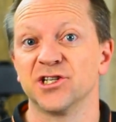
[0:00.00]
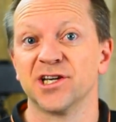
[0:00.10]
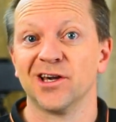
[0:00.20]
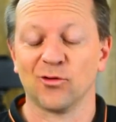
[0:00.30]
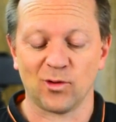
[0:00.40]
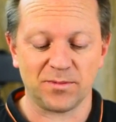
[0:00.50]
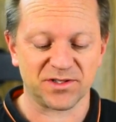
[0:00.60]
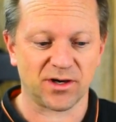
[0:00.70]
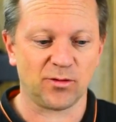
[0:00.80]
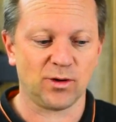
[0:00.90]
a
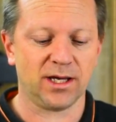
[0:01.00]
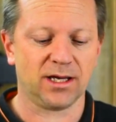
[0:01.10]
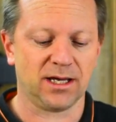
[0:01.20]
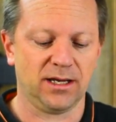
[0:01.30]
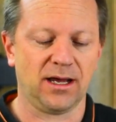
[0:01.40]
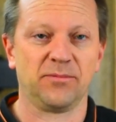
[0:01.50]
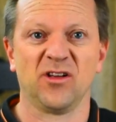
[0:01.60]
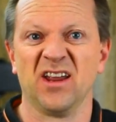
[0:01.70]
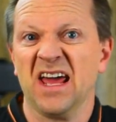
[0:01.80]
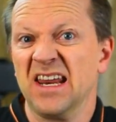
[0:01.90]
website where you can
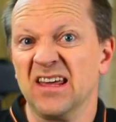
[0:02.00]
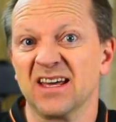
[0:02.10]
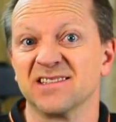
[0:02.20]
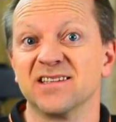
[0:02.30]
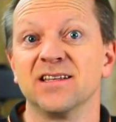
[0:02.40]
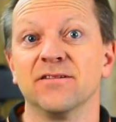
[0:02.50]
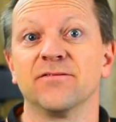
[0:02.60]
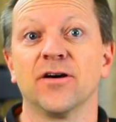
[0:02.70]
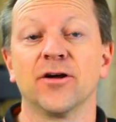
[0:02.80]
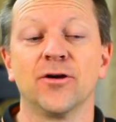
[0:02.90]
upload any existing
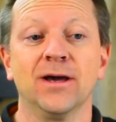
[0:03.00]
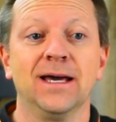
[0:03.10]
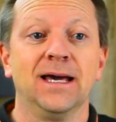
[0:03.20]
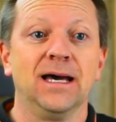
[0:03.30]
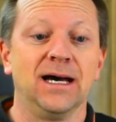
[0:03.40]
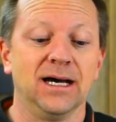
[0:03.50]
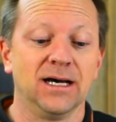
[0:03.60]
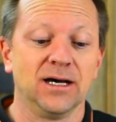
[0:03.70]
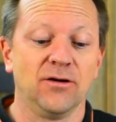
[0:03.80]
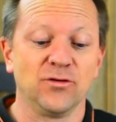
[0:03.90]
photo.
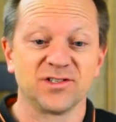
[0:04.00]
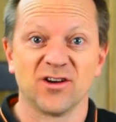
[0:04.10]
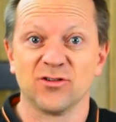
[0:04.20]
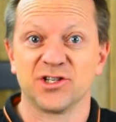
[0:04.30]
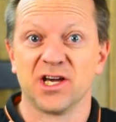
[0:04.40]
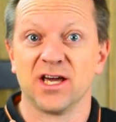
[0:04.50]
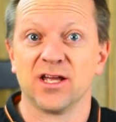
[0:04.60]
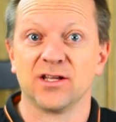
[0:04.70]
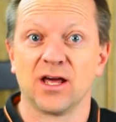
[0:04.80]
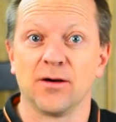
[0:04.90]
Uh, I've also
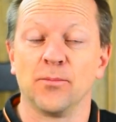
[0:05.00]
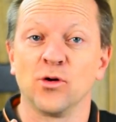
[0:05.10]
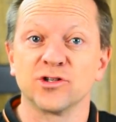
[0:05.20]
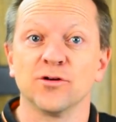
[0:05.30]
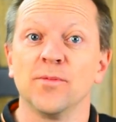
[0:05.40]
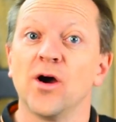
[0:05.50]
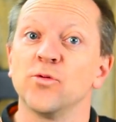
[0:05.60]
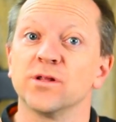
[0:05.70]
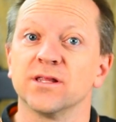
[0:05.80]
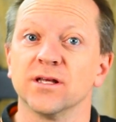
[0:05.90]
shared a portrait mode
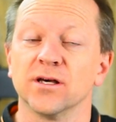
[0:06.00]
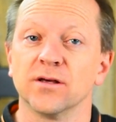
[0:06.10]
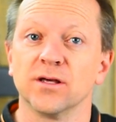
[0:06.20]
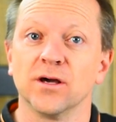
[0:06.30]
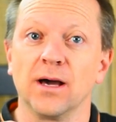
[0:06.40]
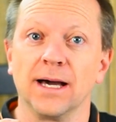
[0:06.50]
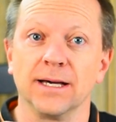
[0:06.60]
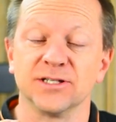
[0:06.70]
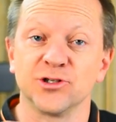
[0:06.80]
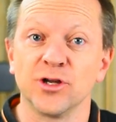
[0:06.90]
with the
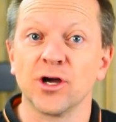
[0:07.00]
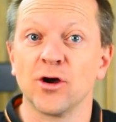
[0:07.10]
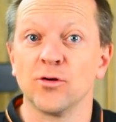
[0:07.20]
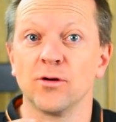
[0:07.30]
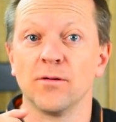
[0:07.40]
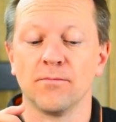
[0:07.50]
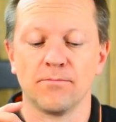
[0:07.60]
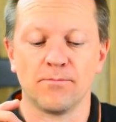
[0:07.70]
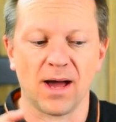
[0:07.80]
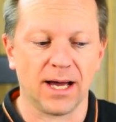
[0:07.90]
uh, studio
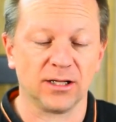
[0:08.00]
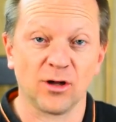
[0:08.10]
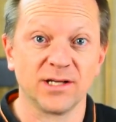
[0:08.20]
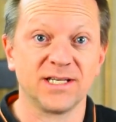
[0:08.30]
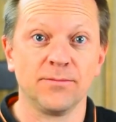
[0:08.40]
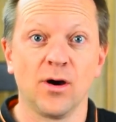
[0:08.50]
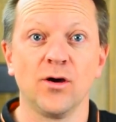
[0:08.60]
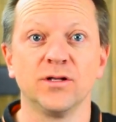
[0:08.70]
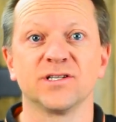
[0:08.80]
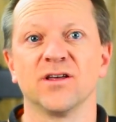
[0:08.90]
uh, lighting
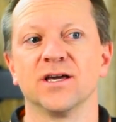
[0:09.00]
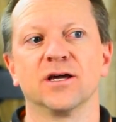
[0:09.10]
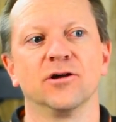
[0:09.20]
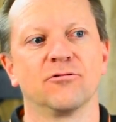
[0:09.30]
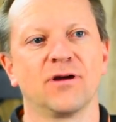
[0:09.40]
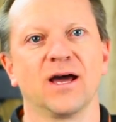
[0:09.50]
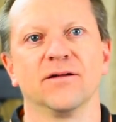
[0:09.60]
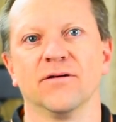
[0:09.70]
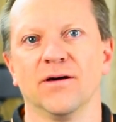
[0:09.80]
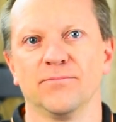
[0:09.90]
mode so you can create
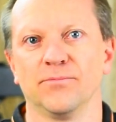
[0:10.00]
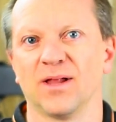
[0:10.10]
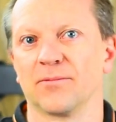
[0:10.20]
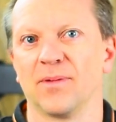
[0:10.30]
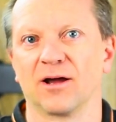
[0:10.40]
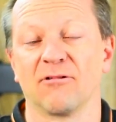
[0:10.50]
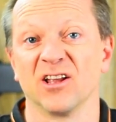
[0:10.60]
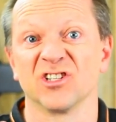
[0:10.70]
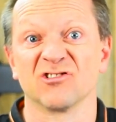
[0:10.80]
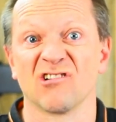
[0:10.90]
a, a black
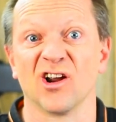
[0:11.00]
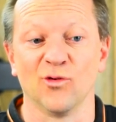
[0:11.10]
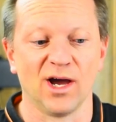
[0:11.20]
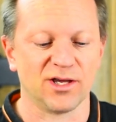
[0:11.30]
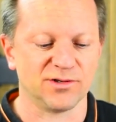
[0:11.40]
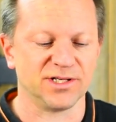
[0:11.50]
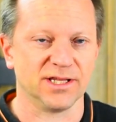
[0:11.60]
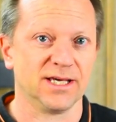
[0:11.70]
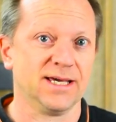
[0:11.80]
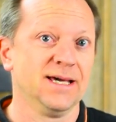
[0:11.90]
background straight away using
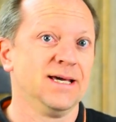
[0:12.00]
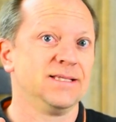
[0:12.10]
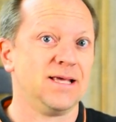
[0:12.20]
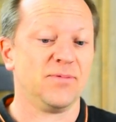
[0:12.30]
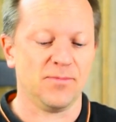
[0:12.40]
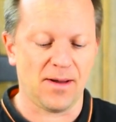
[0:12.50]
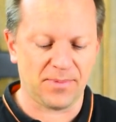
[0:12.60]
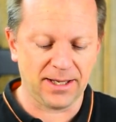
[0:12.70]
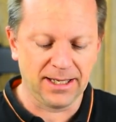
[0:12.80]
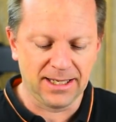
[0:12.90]
the depth
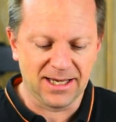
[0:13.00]
mapping.